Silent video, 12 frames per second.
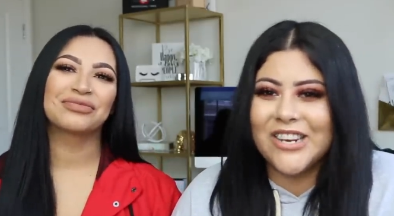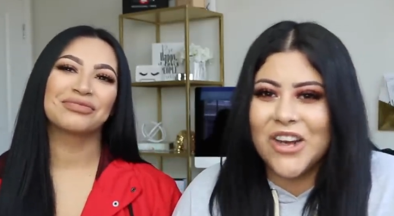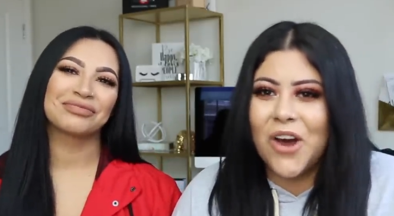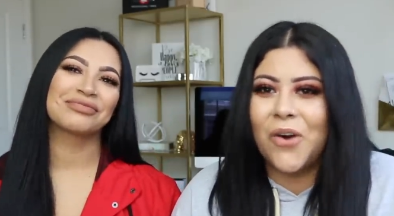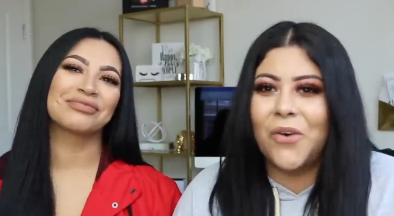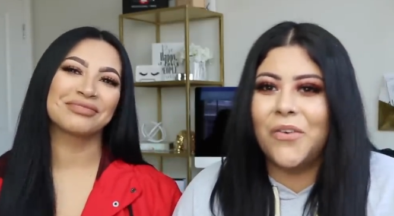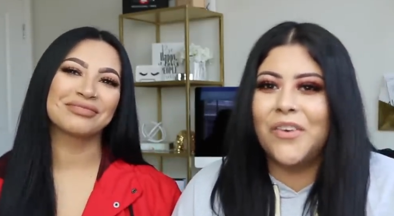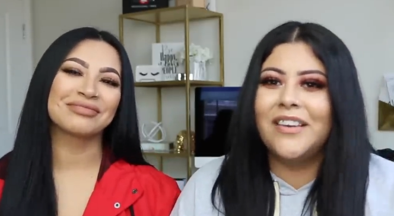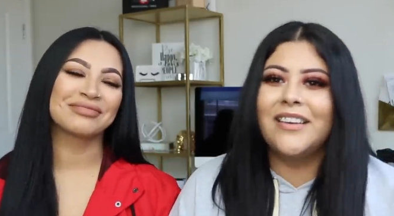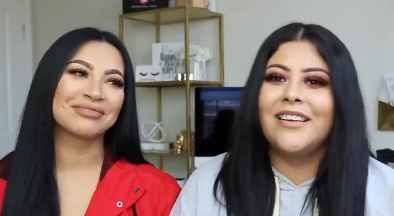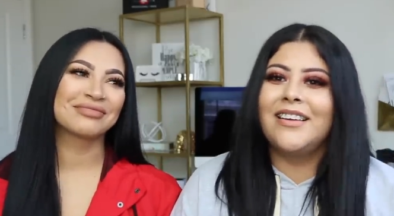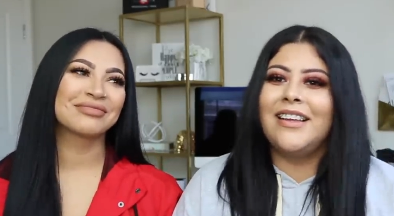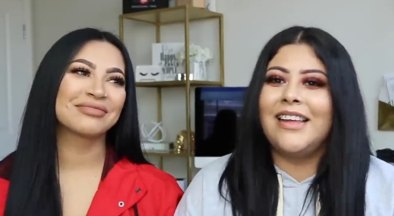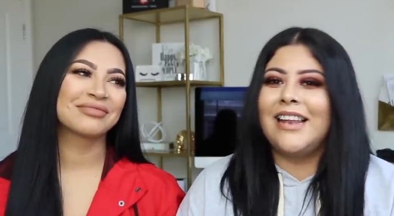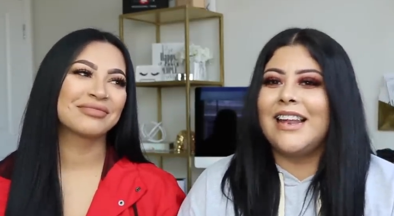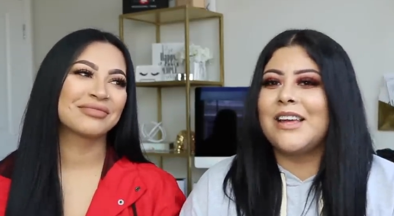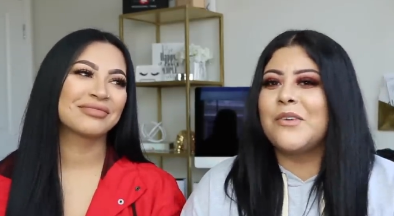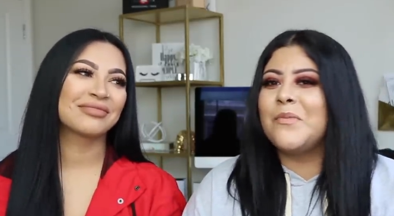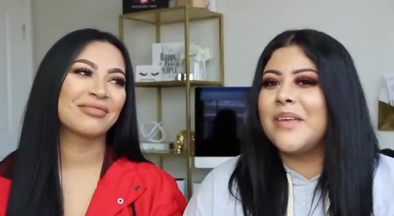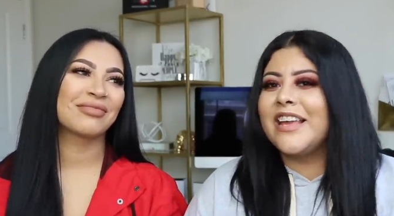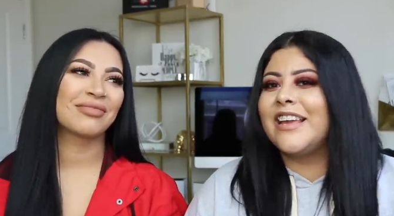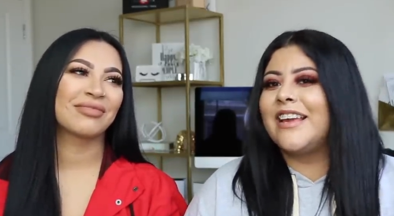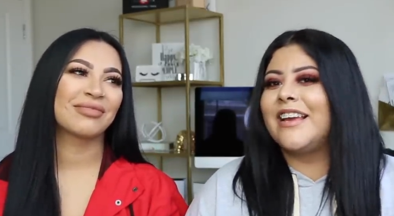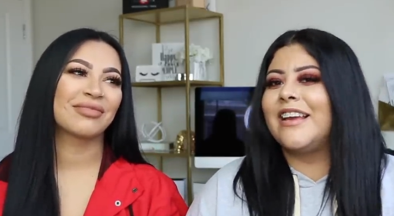Speaker 1: no. Mm-hmm. And like
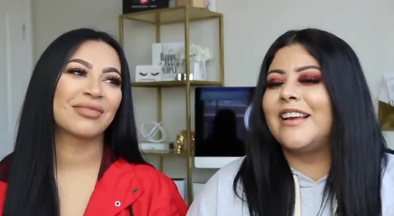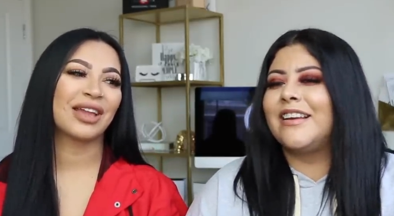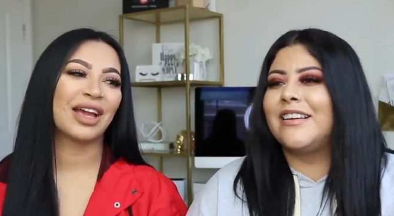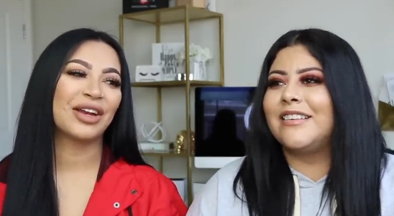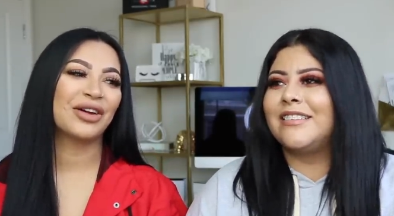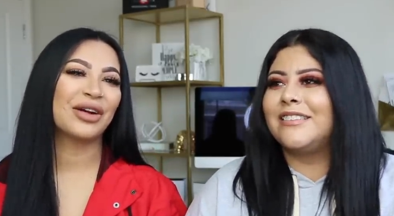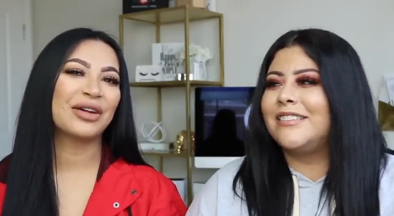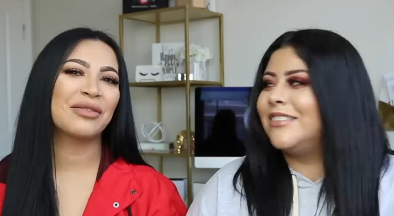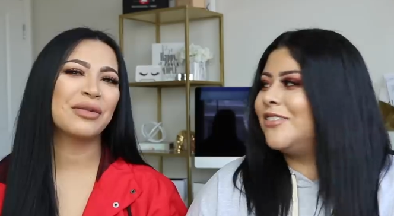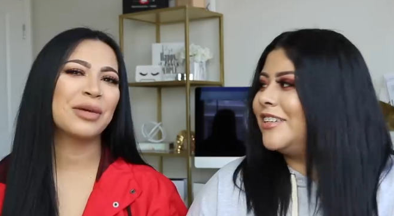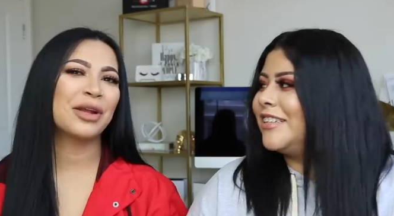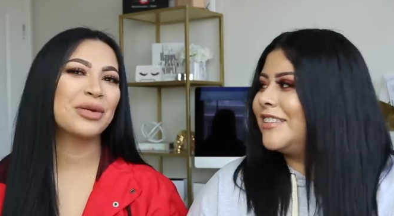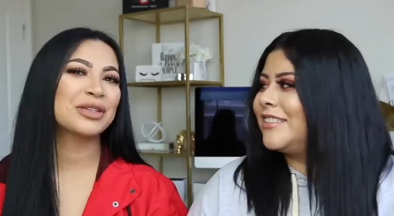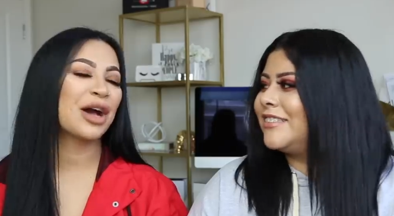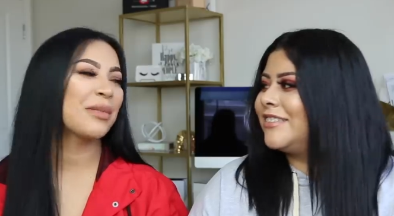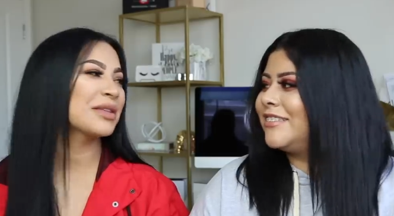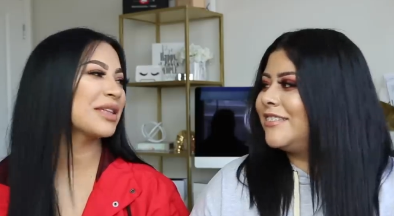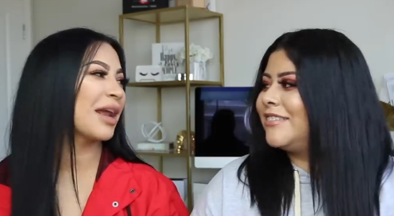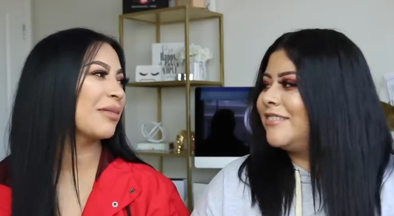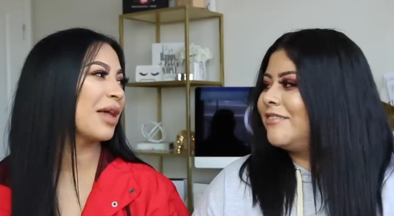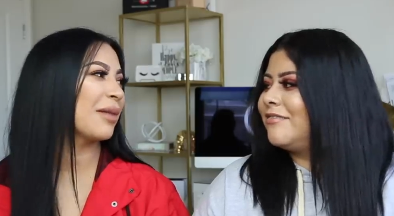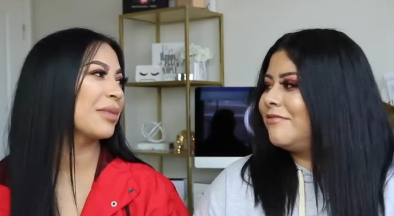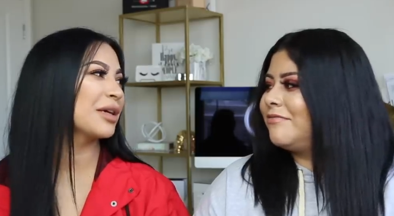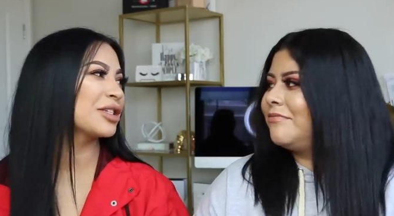me, I know
Speaker 2: everybody always comments that I'm
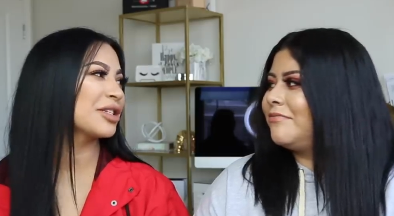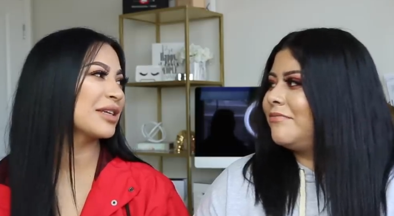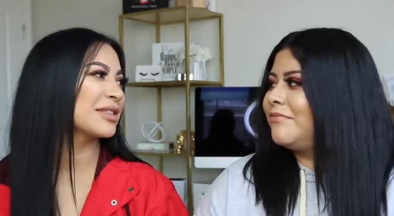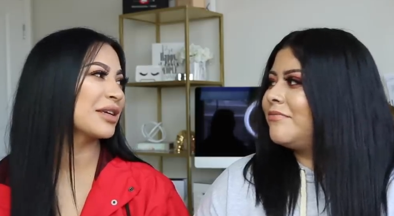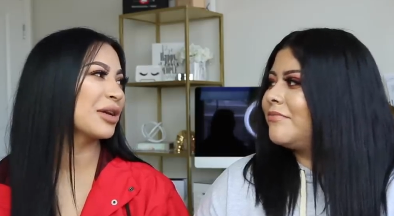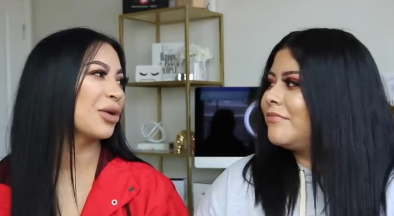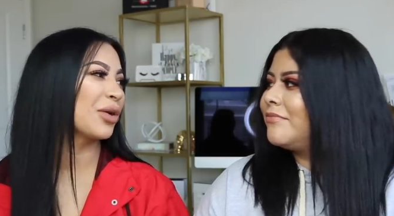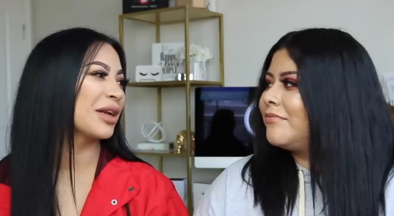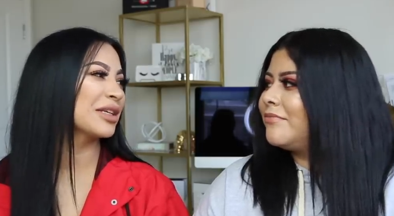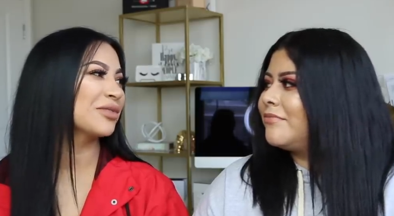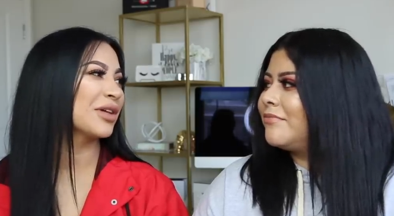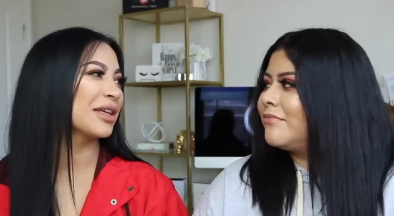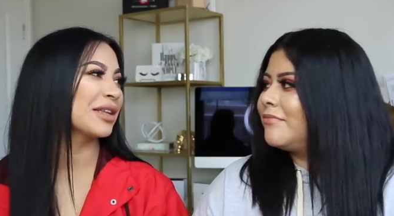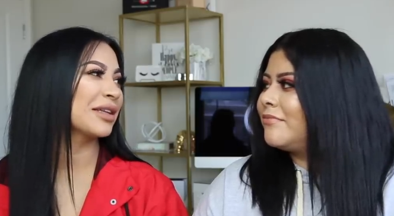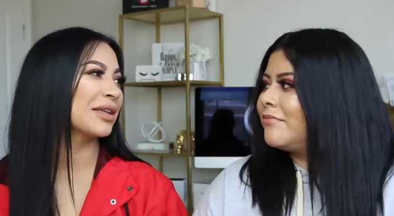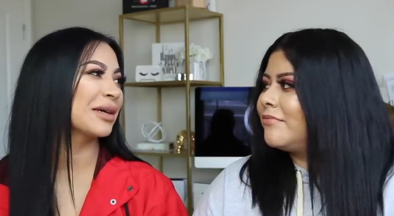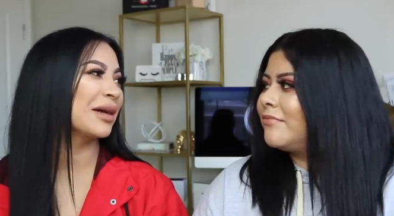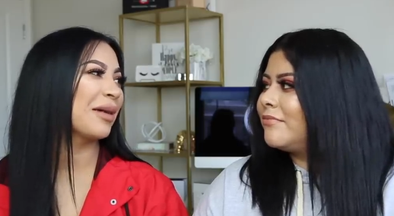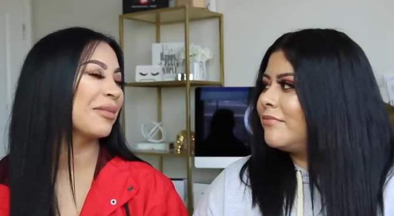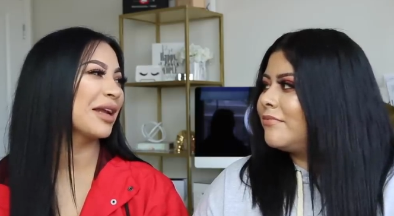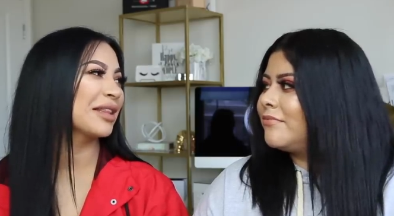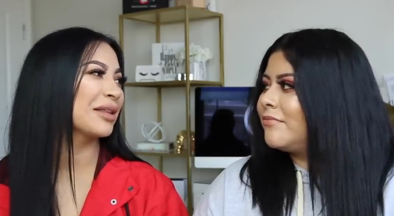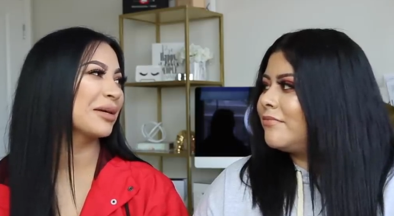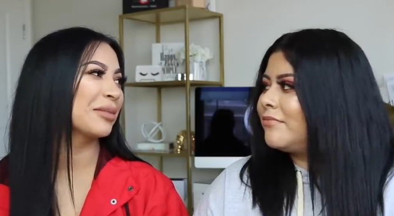that bitch that's like annoying as fuck at the club. I mean,
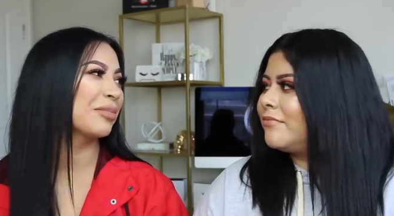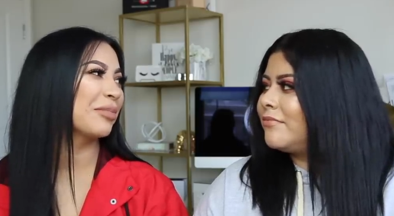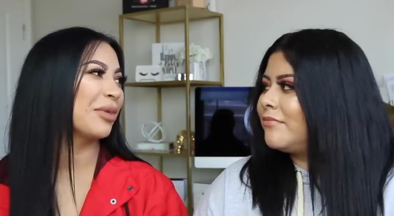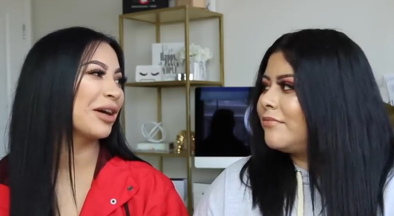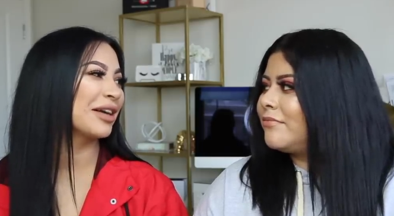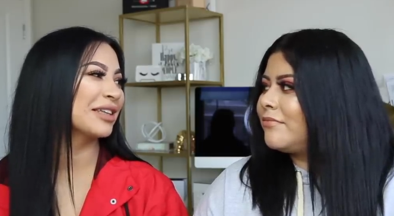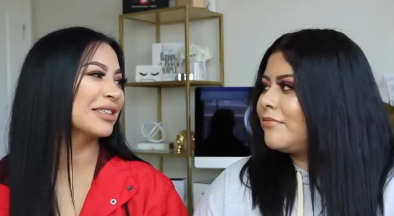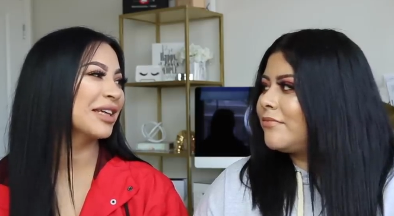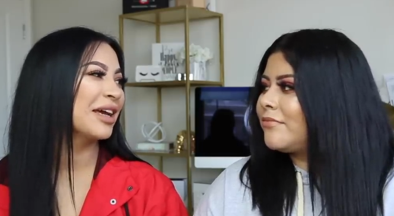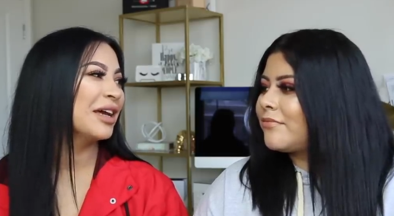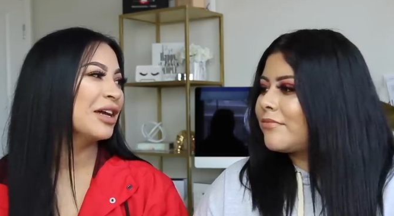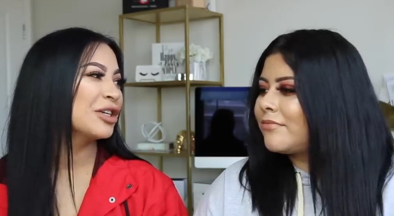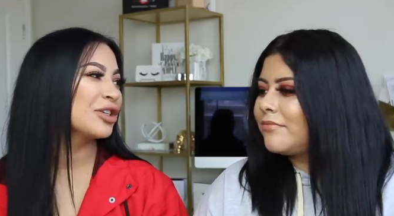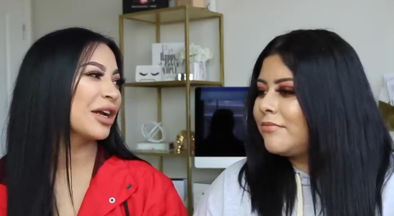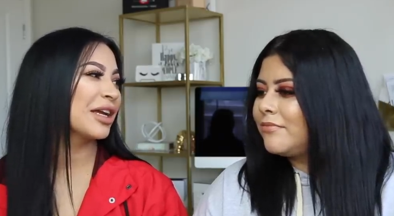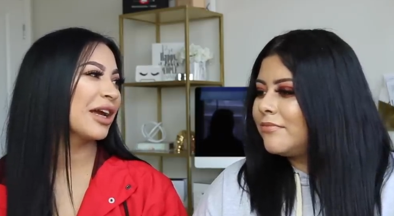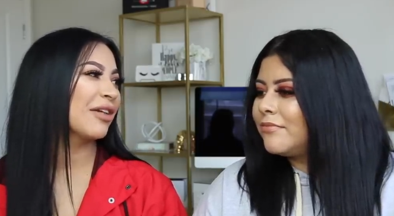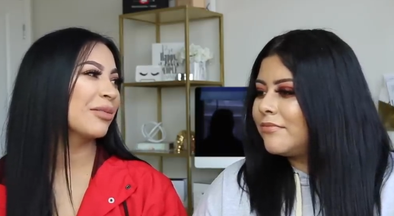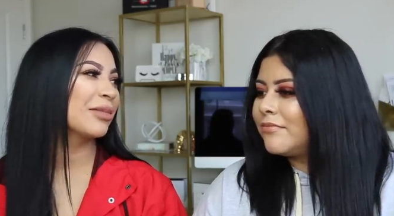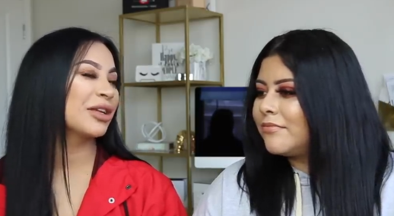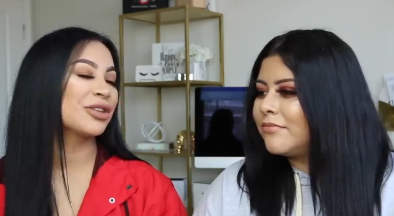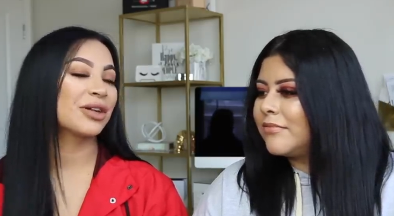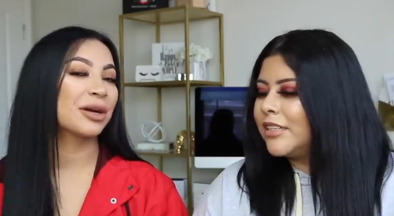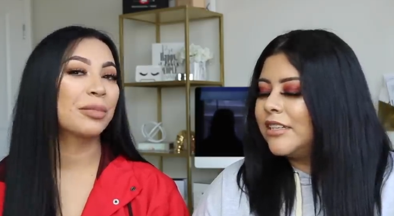at the parties, trying to get everybody
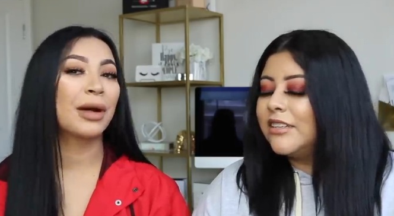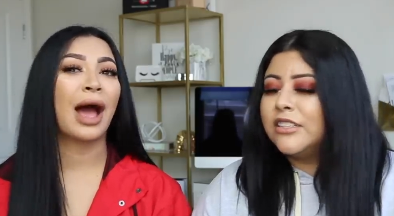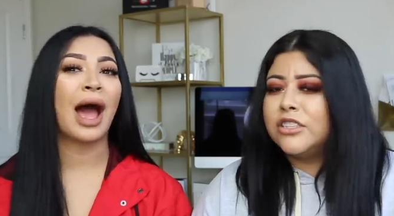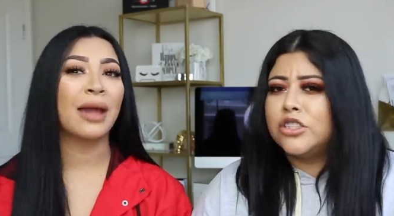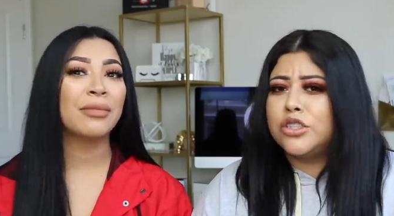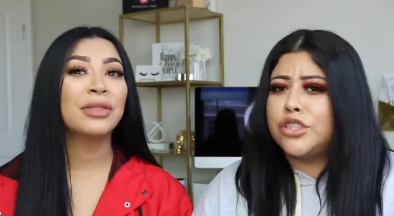drunk. But I'm